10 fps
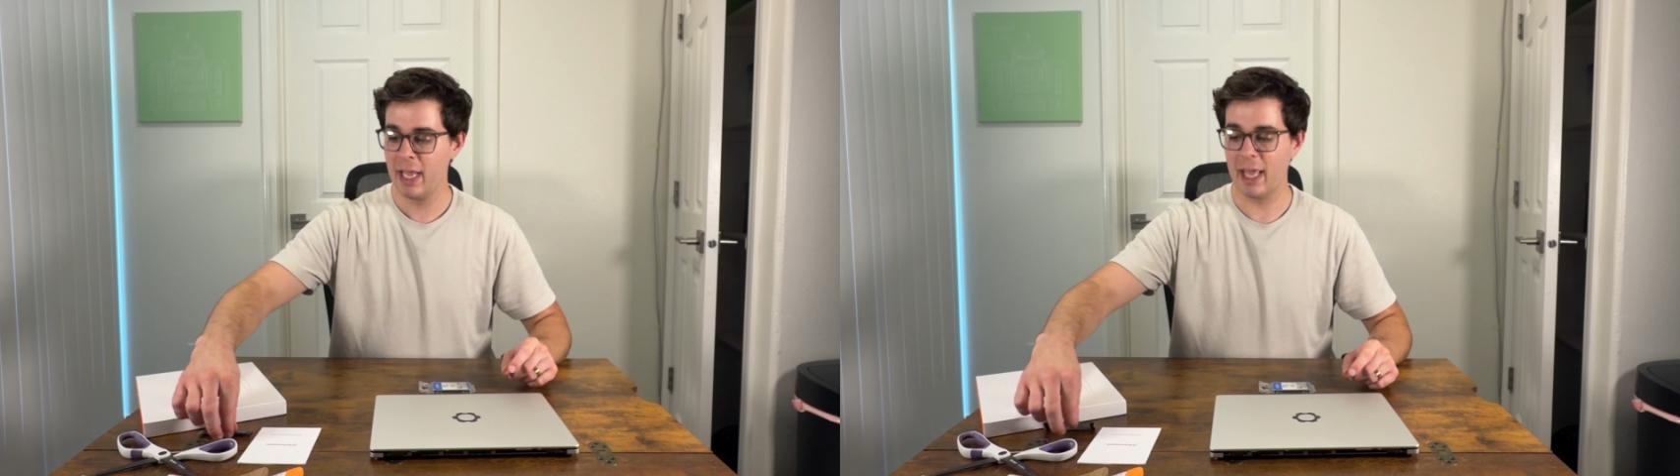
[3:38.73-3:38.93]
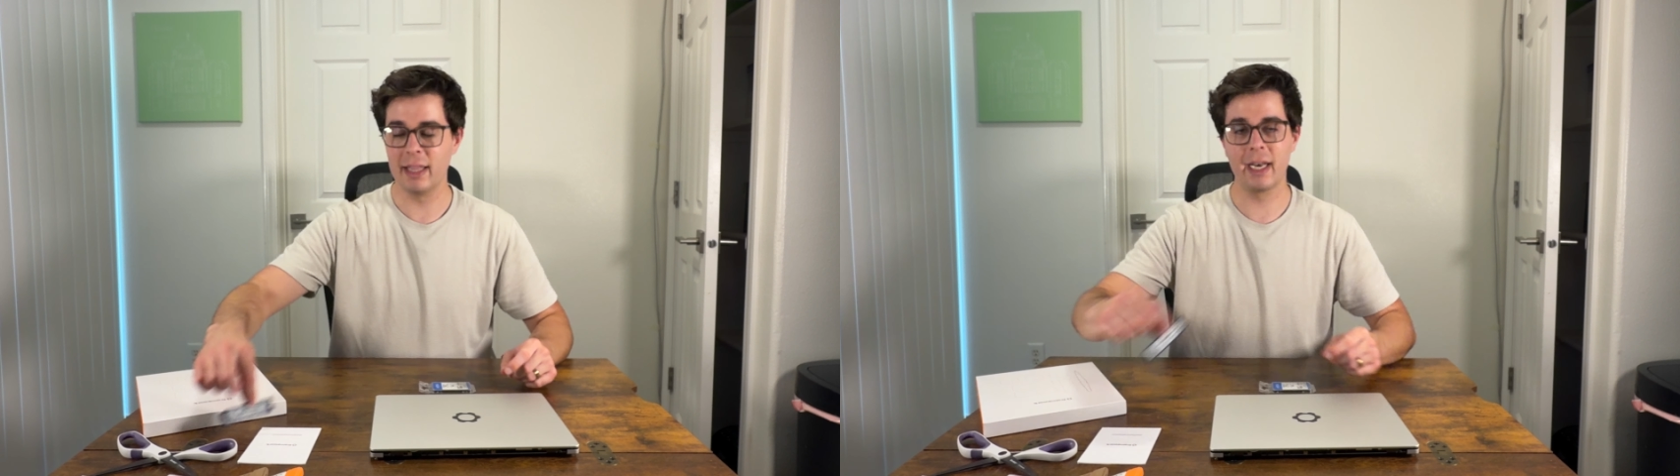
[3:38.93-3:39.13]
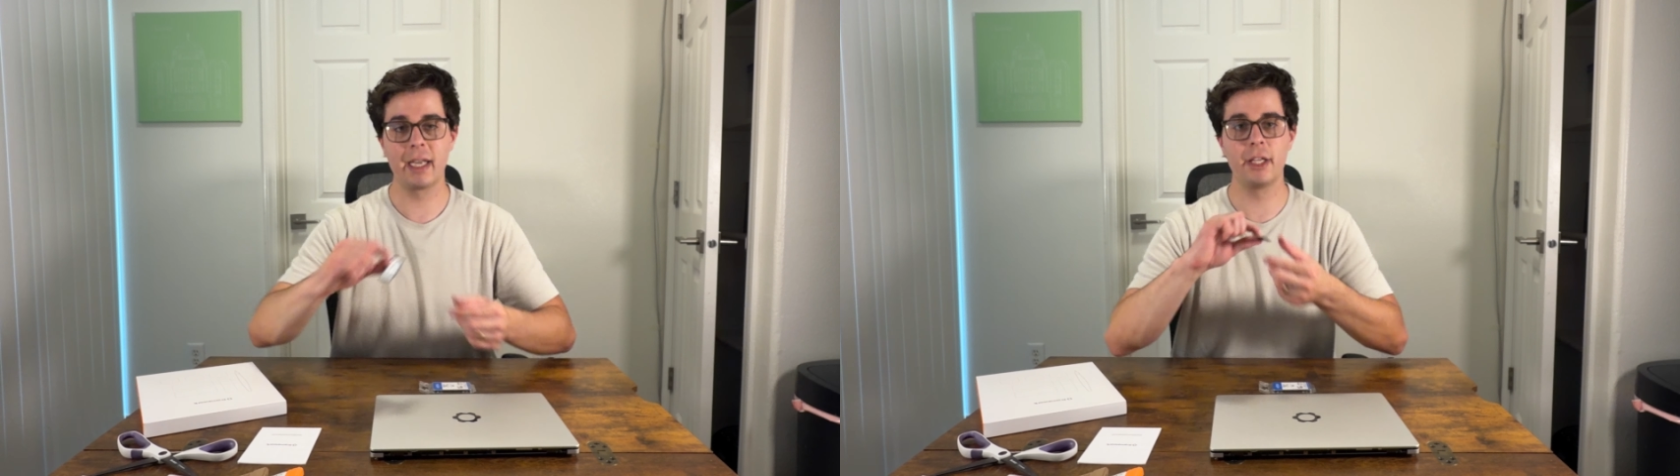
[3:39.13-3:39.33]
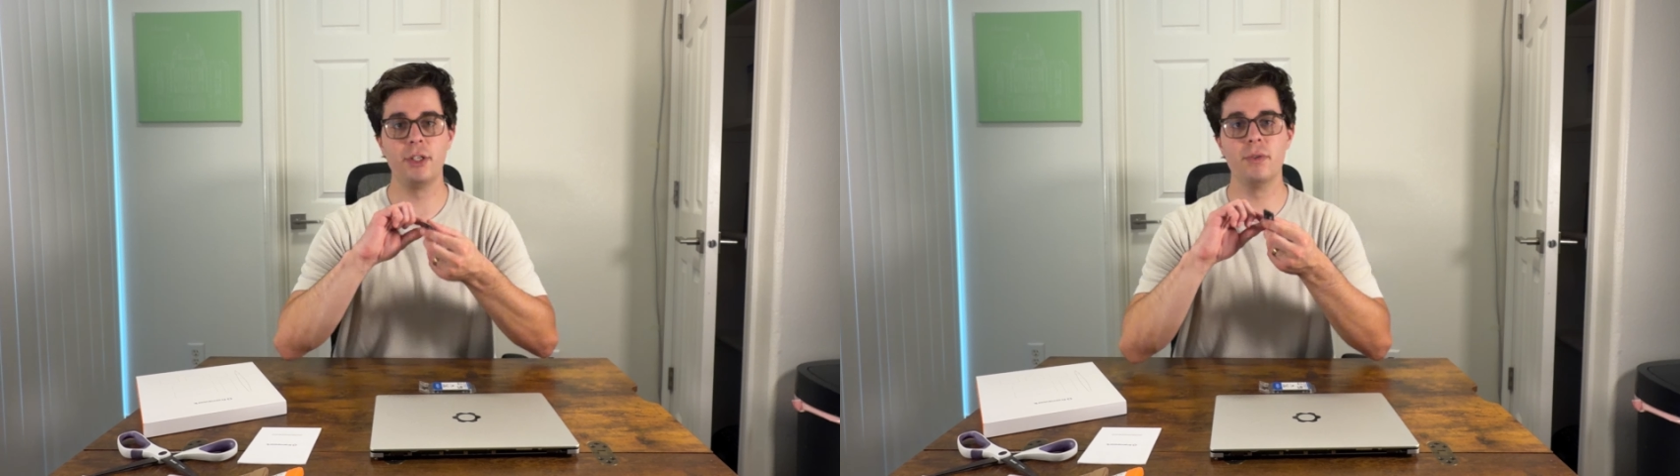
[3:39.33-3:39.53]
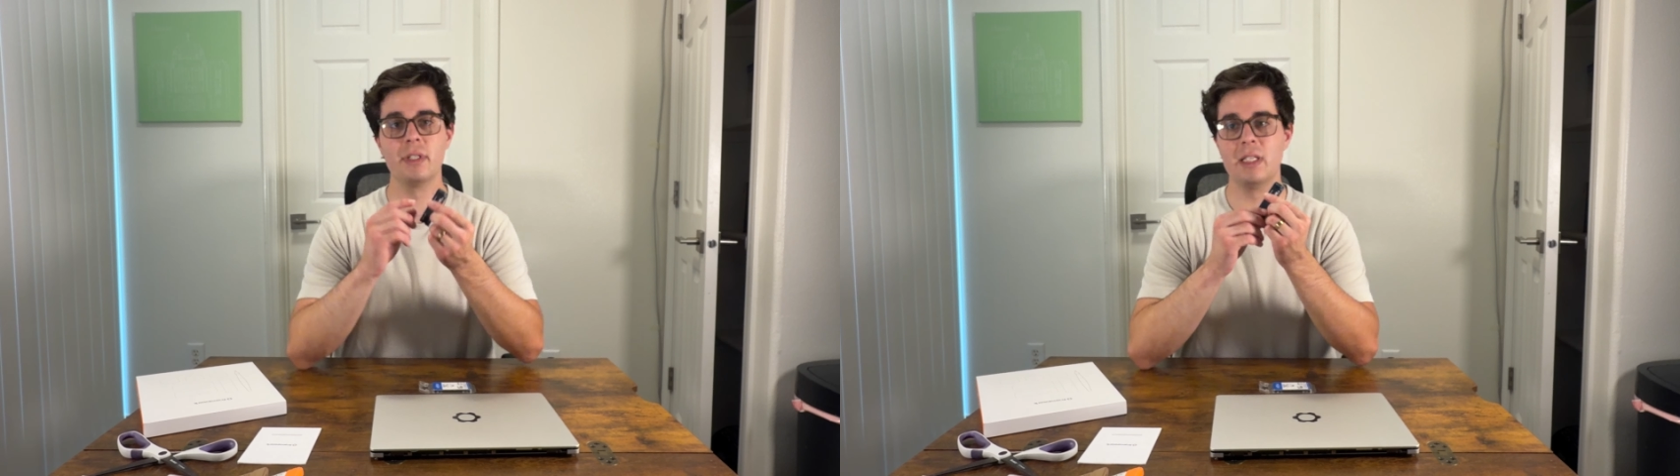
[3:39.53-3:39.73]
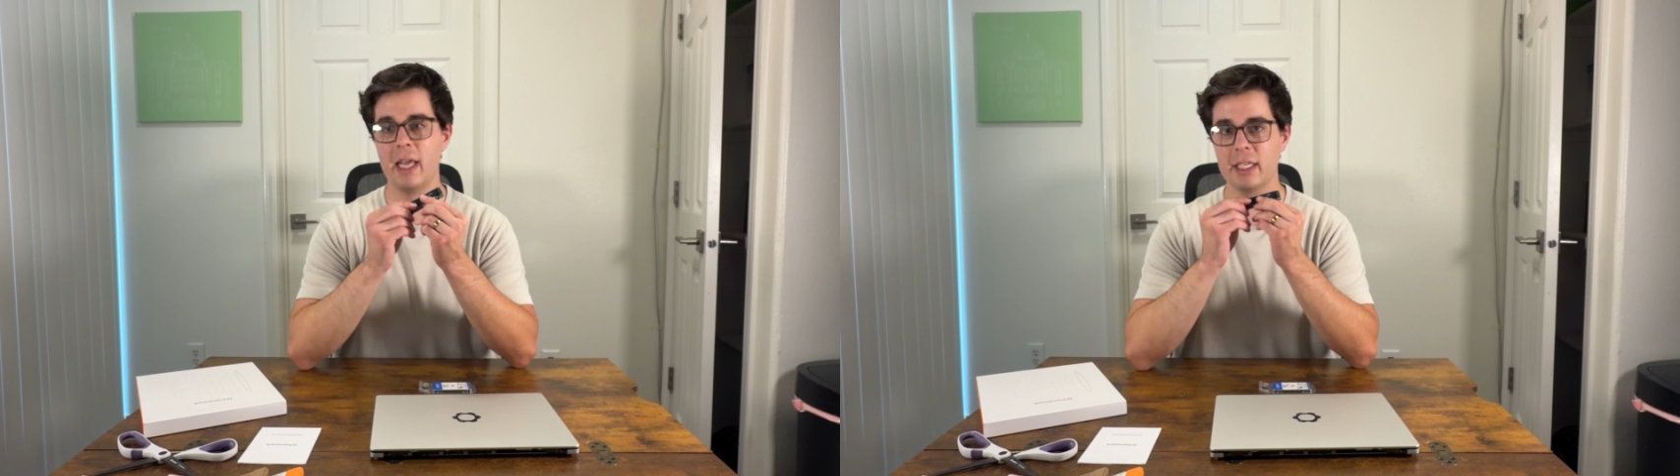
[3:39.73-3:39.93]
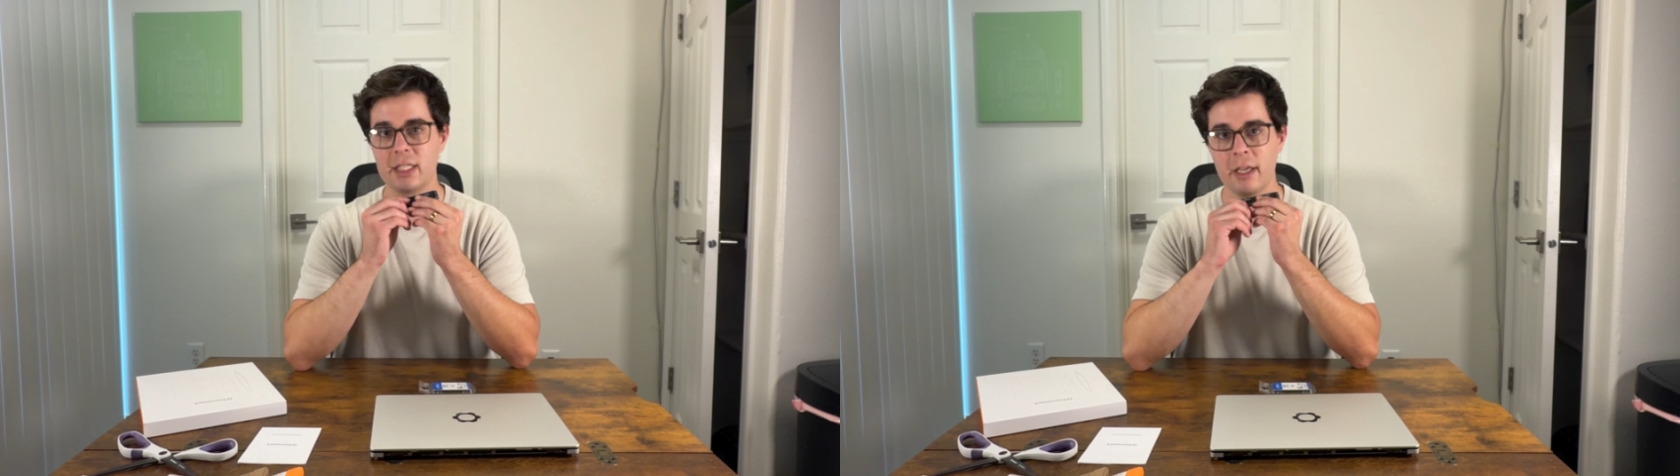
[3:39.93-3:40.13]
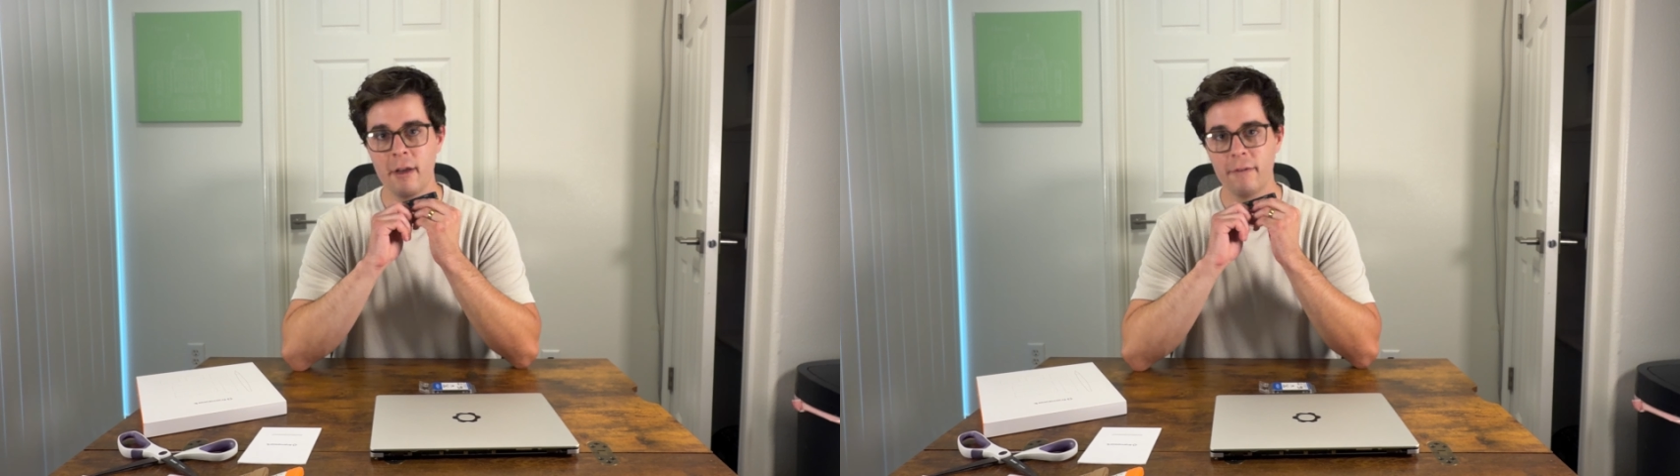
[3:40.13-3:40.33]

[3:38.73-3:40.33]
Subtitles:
and that I could use this